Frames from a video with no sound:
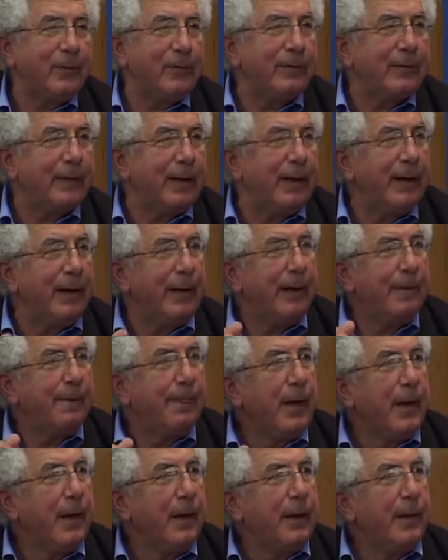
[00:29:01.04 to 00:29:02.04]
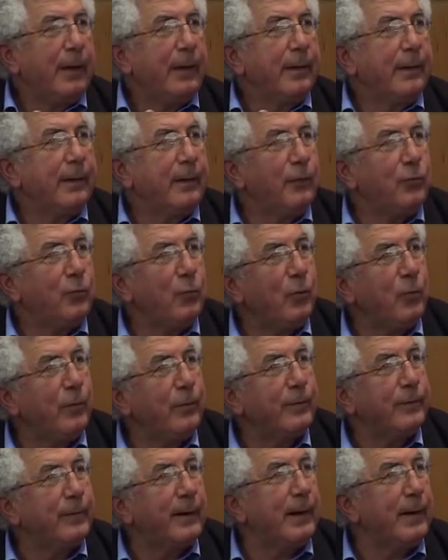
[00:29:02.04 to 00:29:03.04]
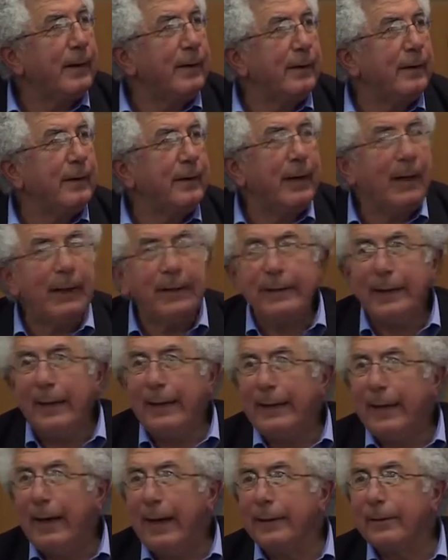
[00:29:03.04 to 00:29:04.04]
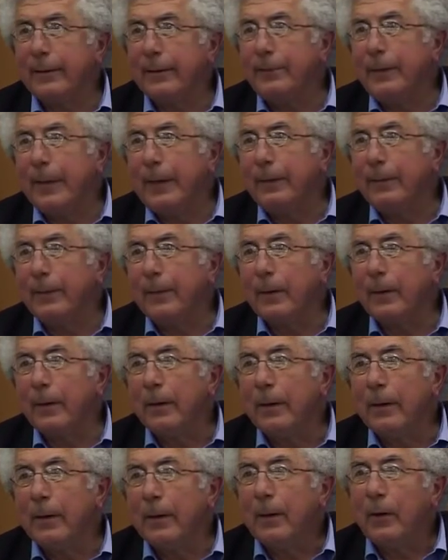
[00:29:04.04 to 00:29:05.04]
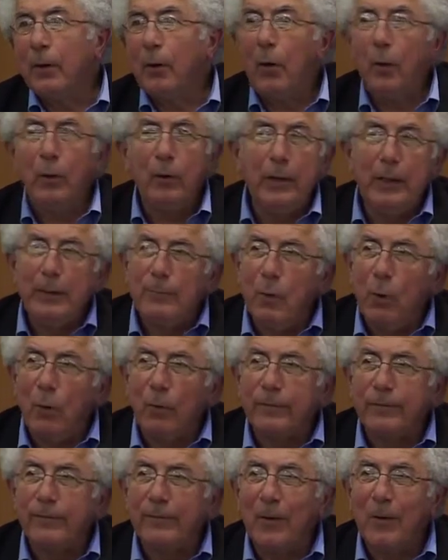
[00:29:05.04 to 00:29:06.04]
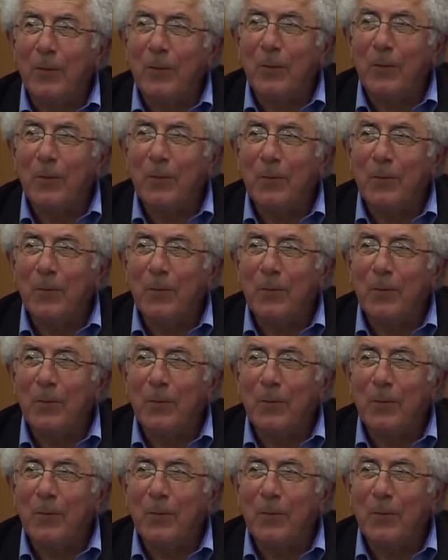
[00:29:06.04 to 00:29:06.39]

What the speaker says: to say, the Jews are like any other people, only more so.